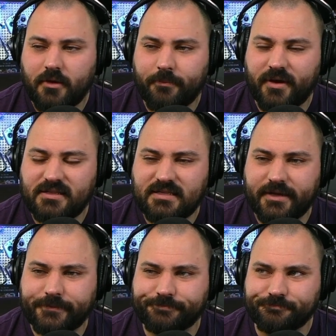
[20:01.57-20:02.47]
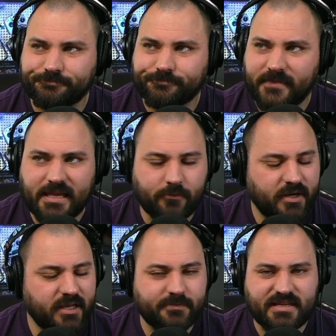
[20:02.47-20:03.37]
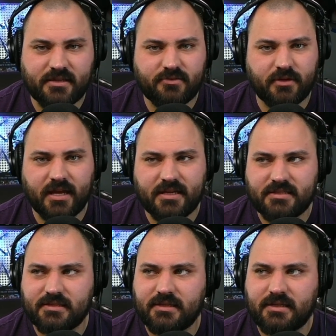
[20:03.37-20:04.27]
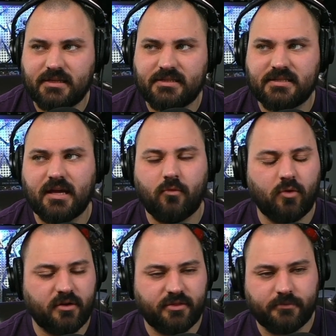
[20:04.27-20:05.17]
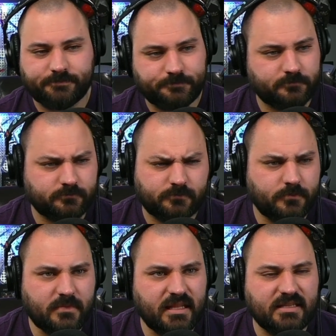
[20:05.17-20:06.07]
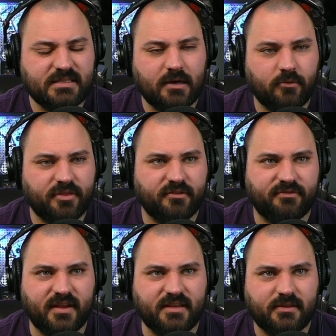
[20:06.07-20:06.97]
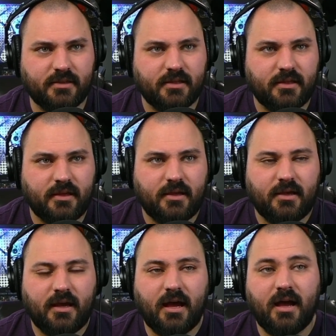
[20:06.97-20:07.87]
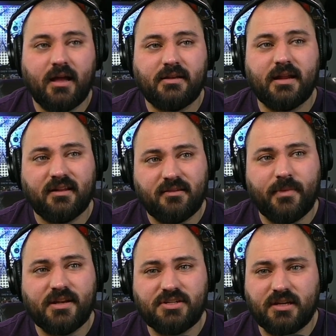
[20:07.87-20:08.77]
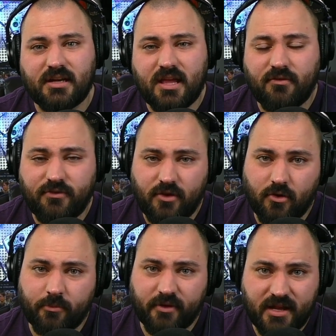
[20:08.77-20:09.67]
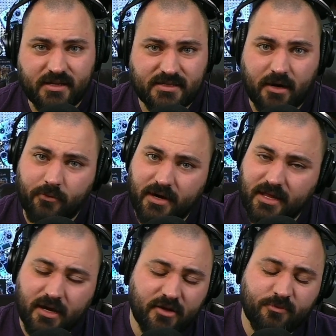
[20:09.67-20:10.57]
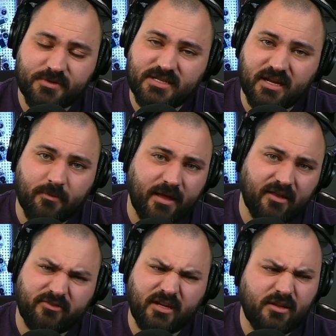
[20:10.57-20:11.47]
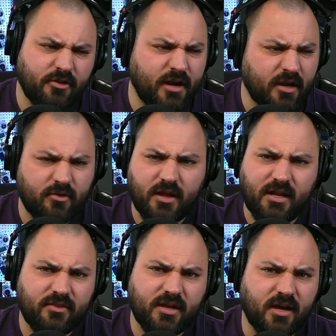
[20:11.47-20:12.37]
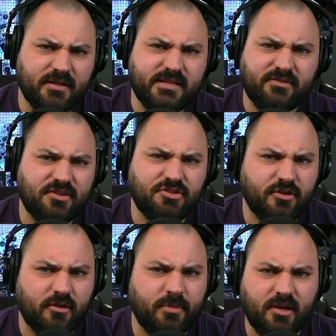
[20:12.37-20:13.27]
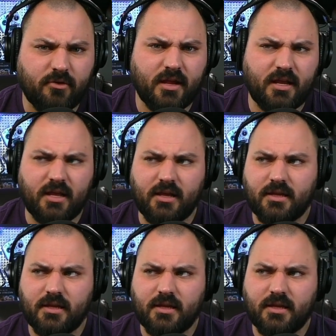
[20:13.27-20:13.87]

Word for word: But um yeah, when it comes down to it, guys, it's not worth it's not worth the fight. Uh, not to mention, if your brain is not running at 100% capacity, you're not creating the content that you could be creating.